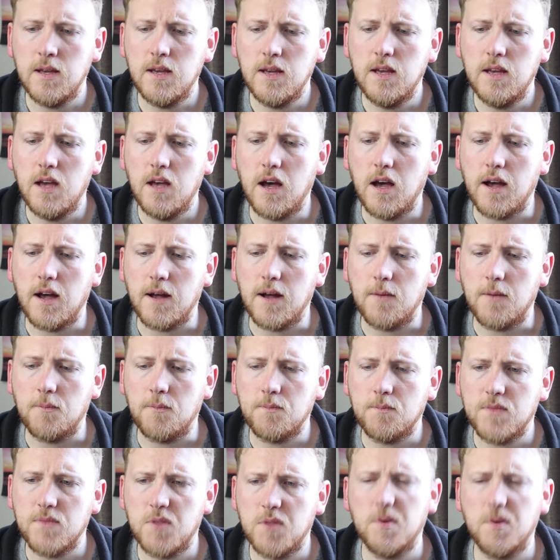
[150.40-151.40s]

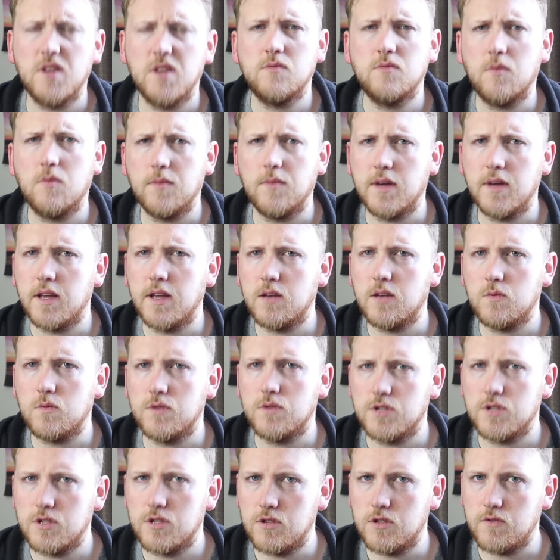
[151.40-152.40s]
The biggest problem I had
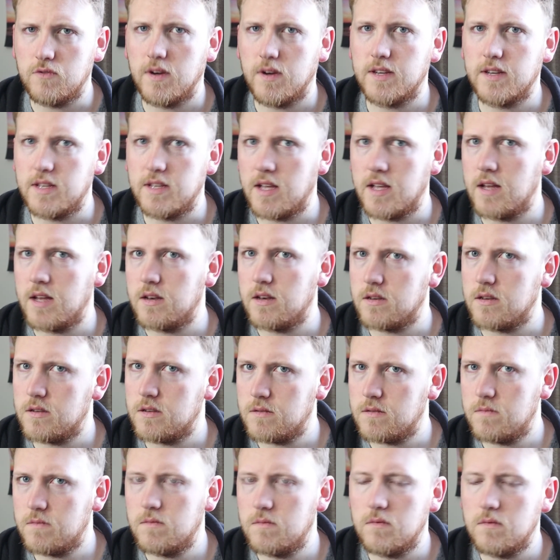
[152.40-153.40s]
was directing and
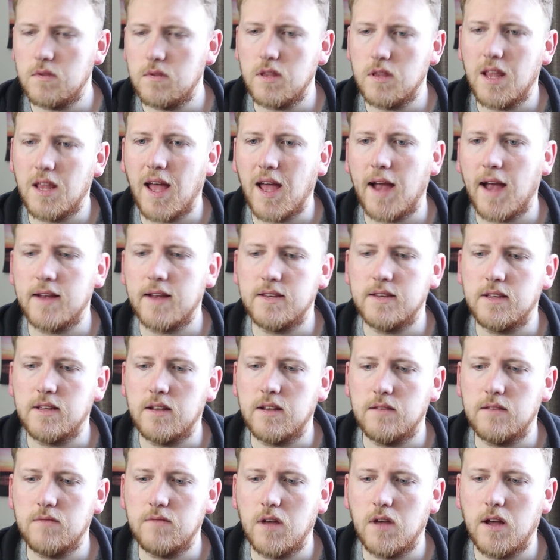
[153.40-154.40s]
acting in
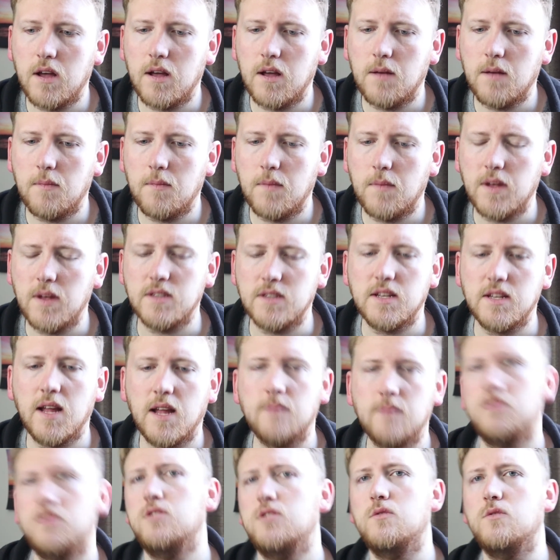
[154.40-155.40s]
it. It is an
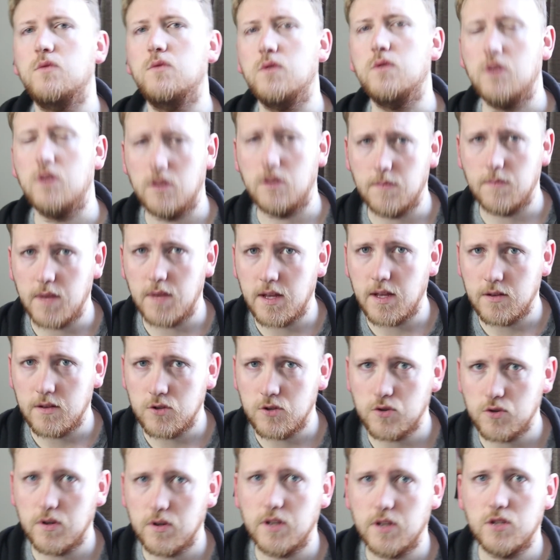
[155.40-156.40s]
absolute nightmare
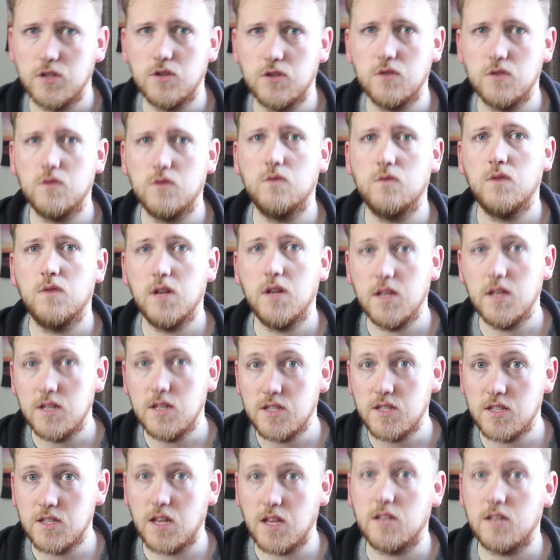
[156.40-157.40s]
trying to
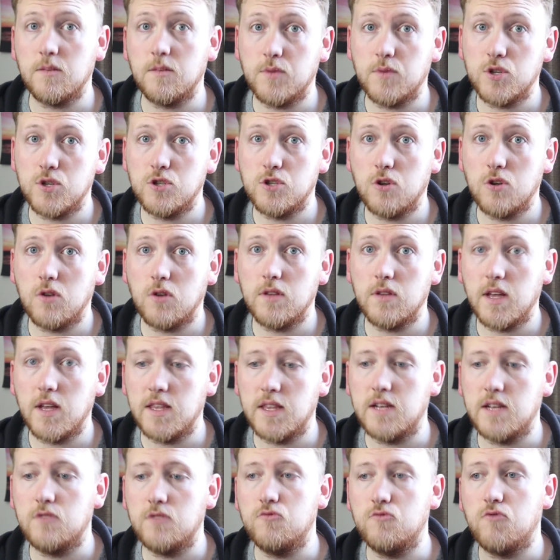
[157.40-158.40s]
set up a shot and
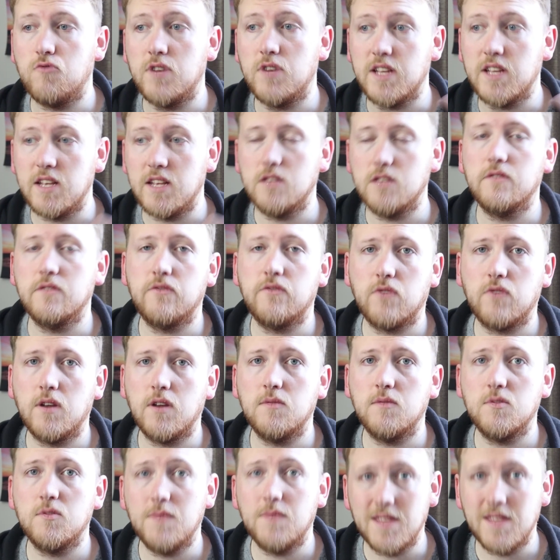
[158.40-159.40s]
then running into frame
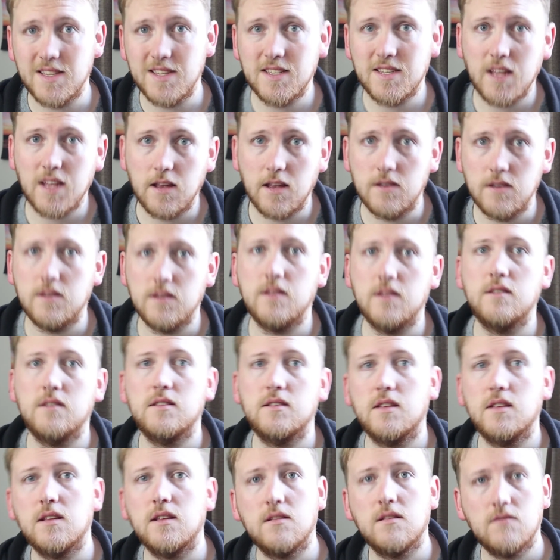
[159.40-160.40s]
to be the stand-in, to
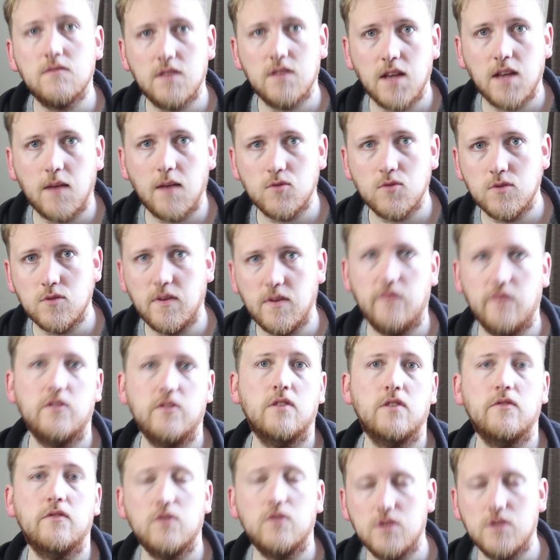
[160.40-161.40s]
then capture a bit of video
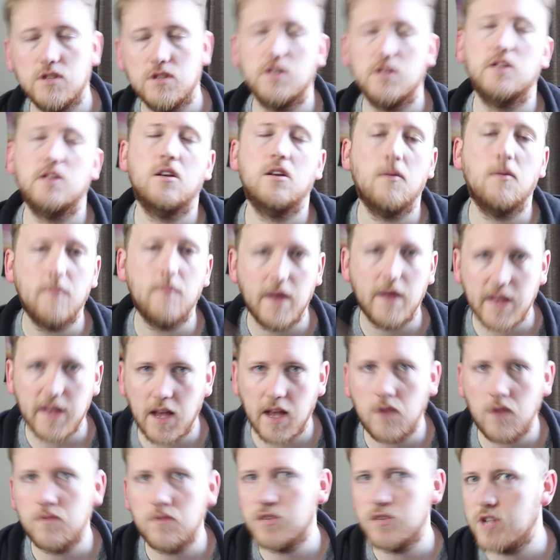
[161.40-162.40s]
footage, then come back
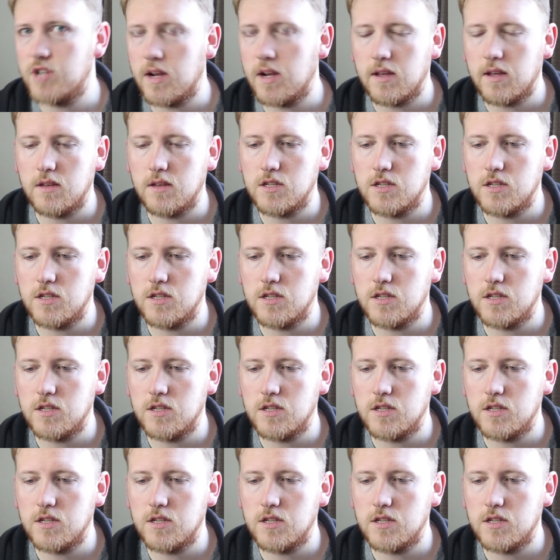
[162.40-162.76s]
out and check it.